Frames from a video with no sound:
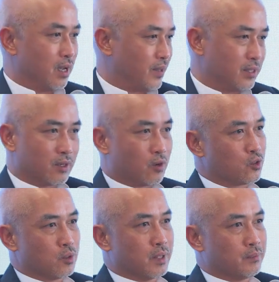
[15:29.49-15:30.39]
I think the
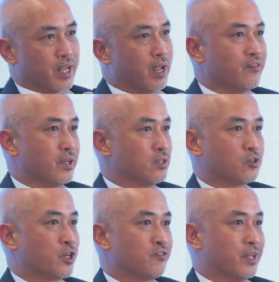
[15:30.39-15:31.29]
consumer behavior is
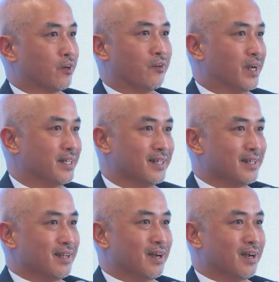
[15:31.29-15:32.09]
shifting already,